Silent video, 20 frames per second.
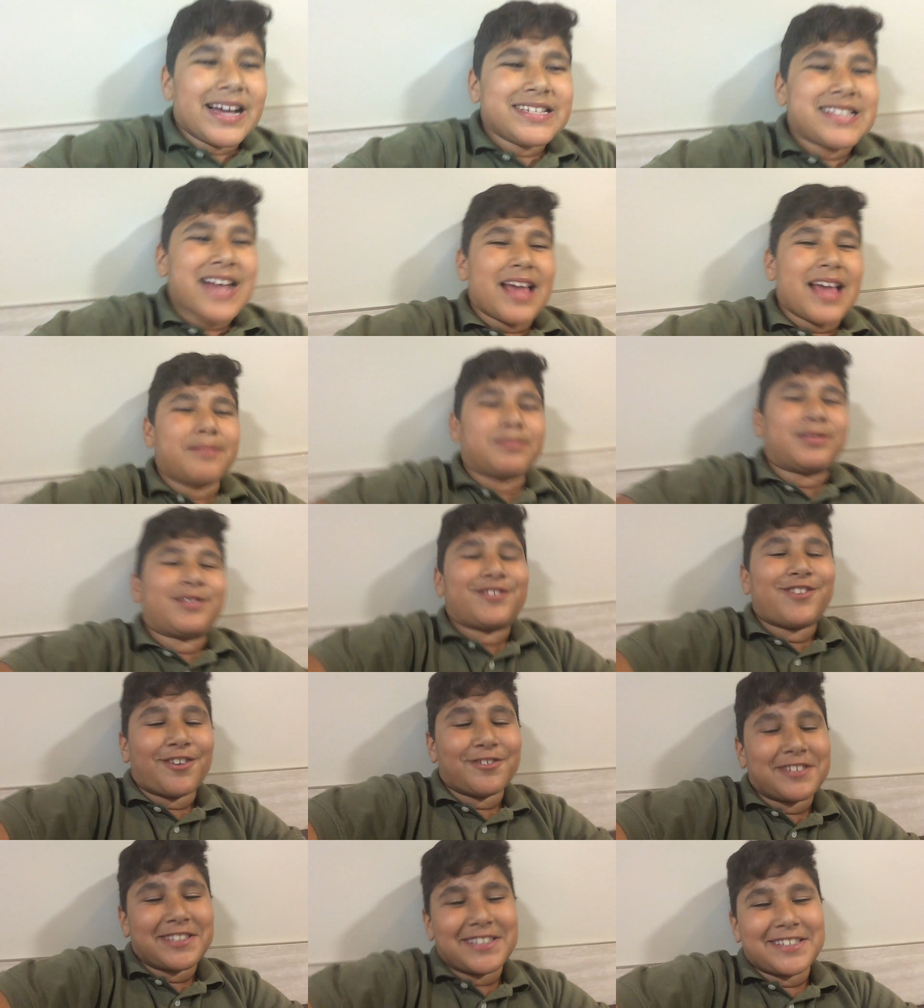guys, I am
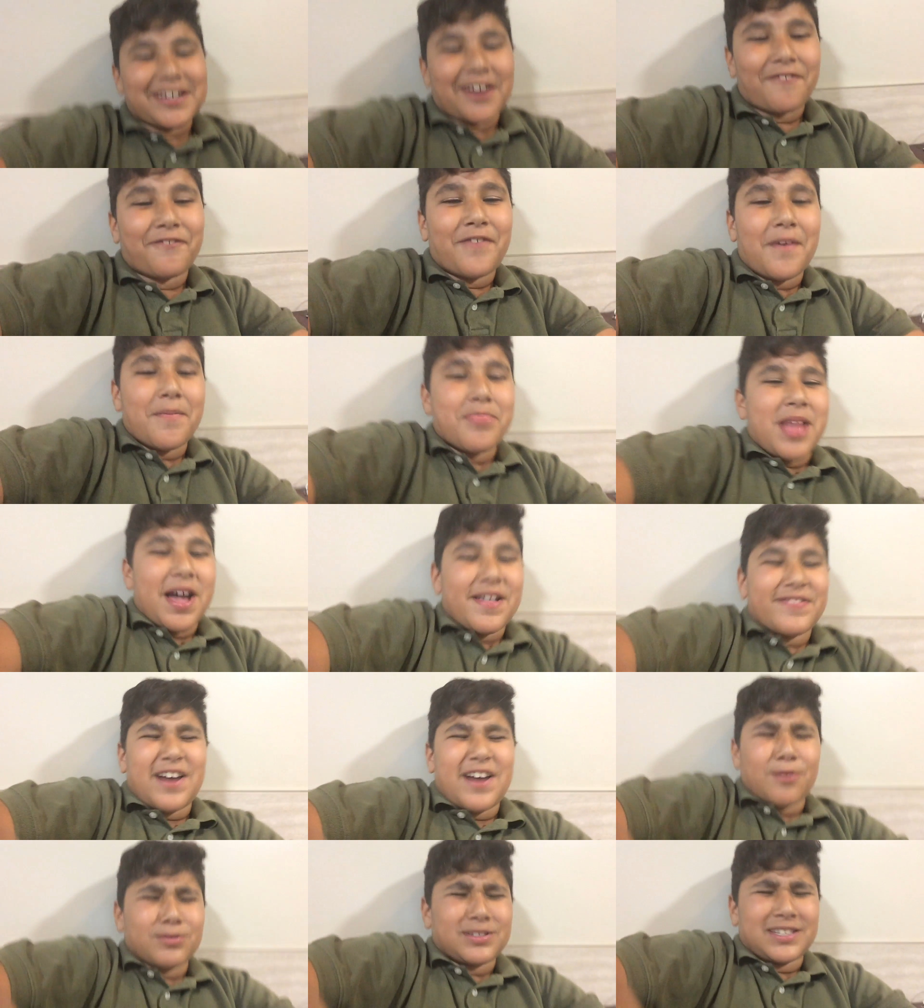so stuffed from
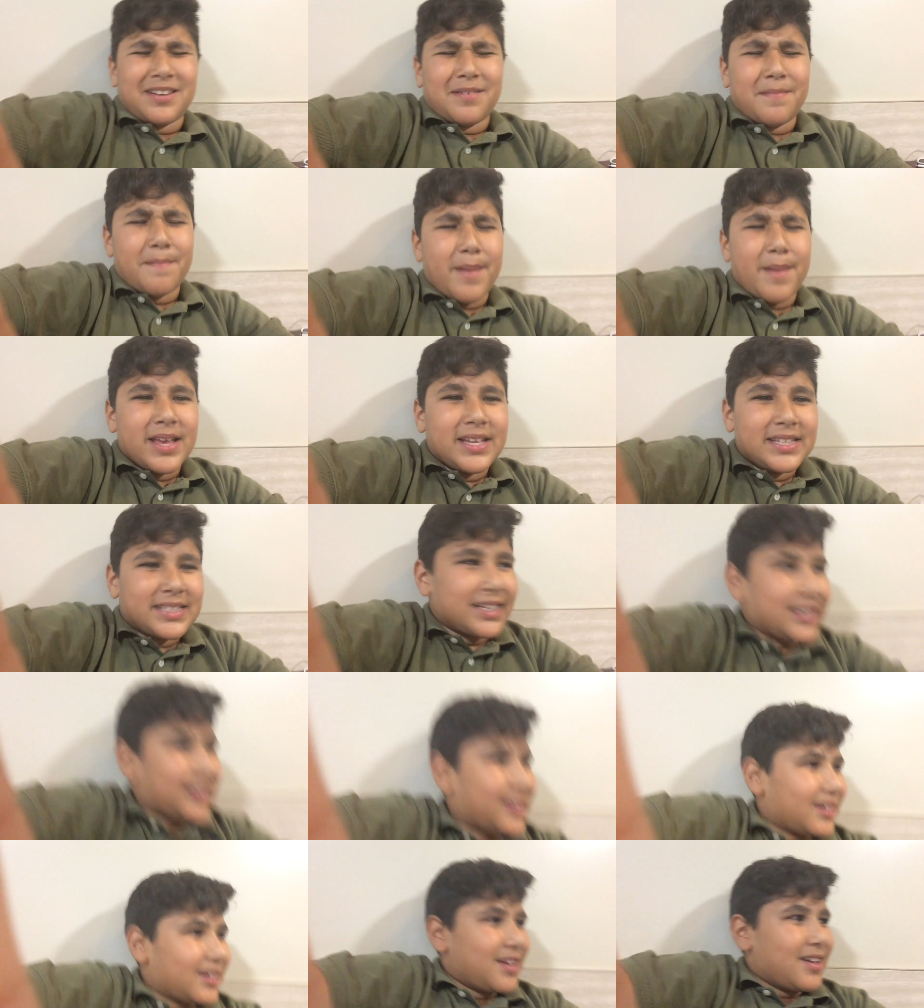that. That was
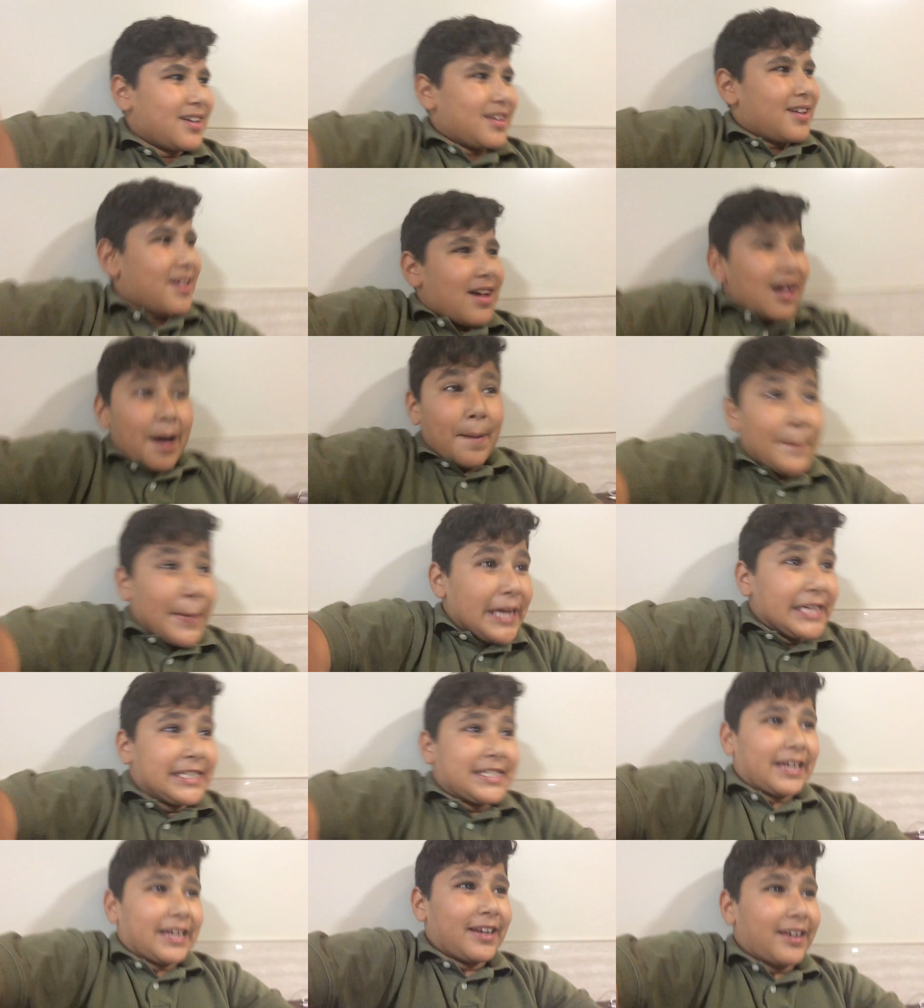amazing,
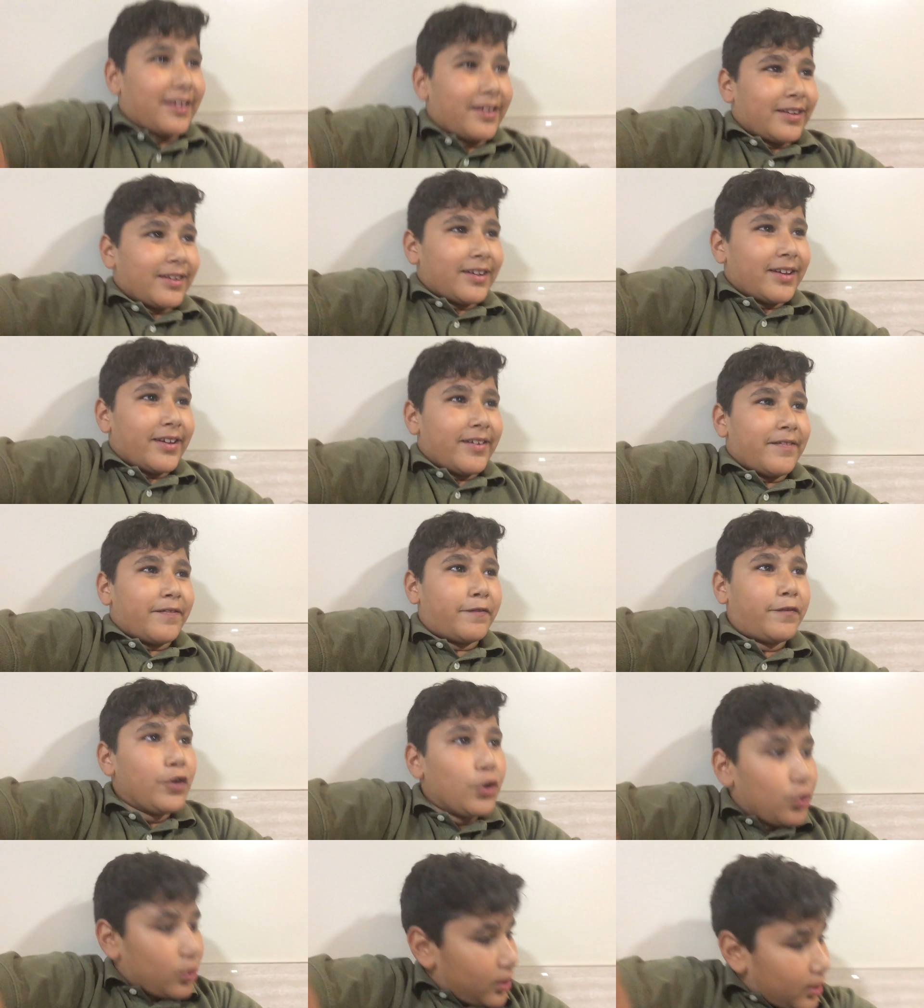amazing
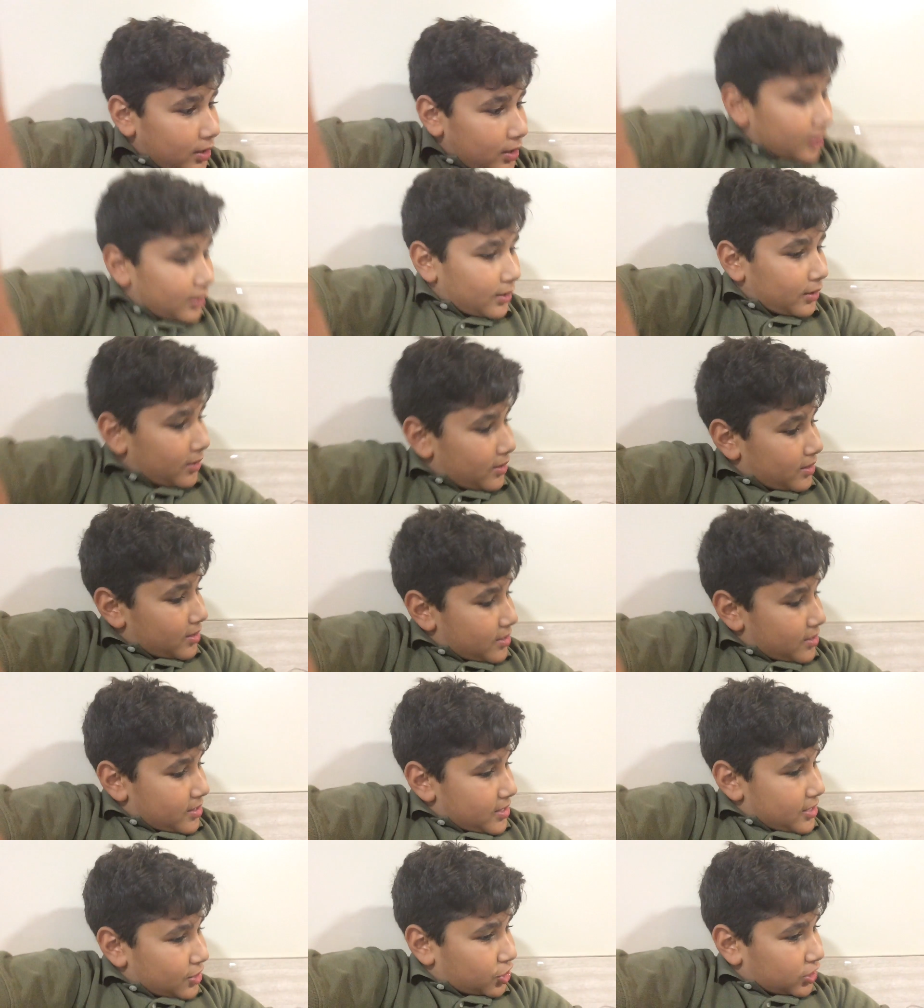food.
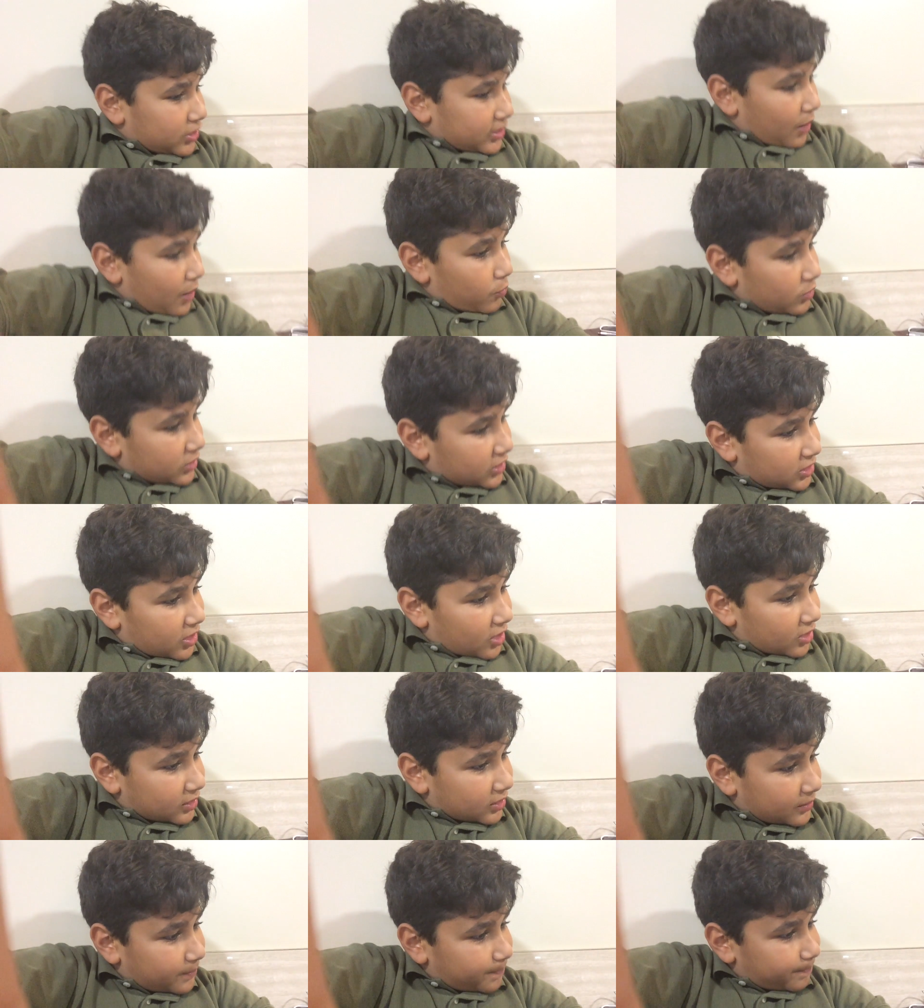It's just that what
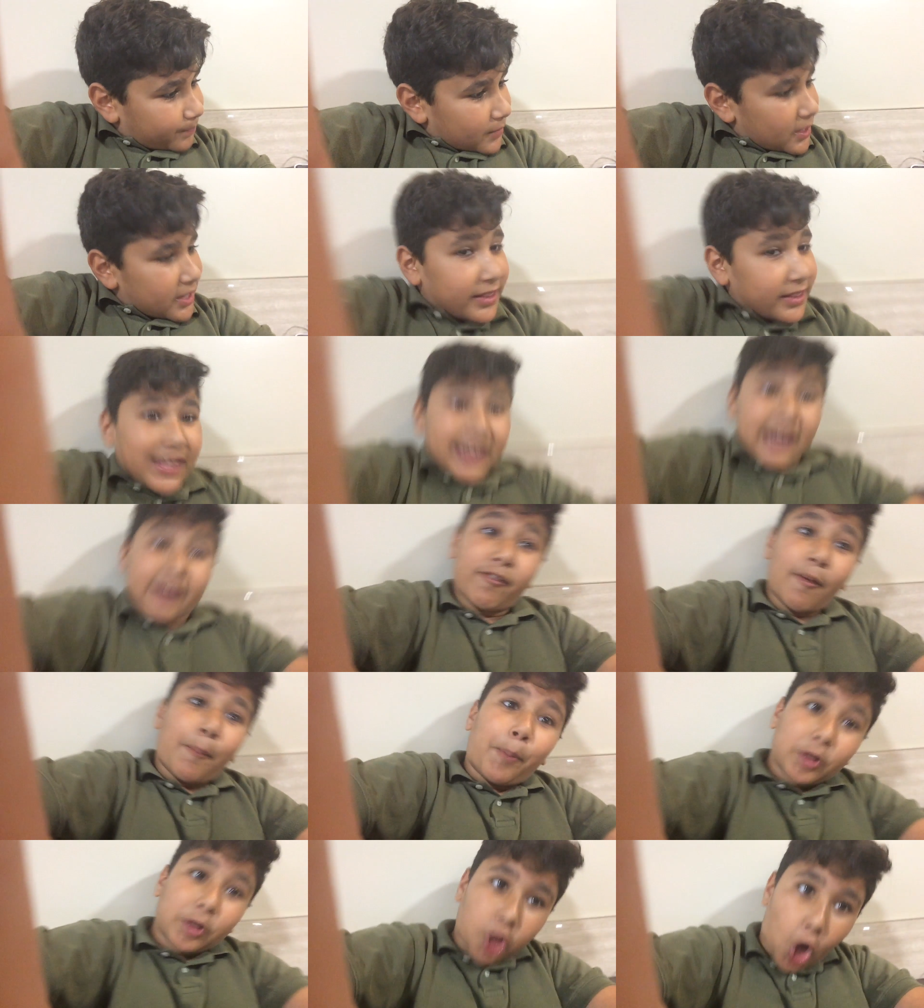sucked, they
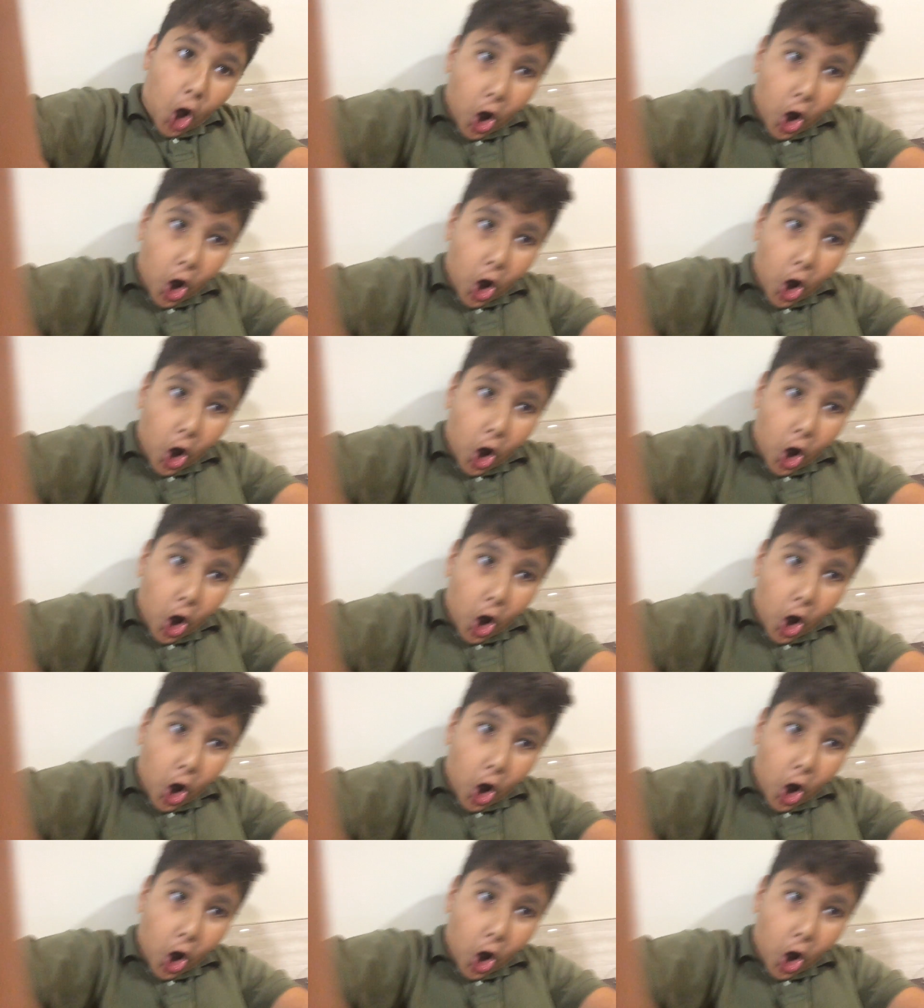never put the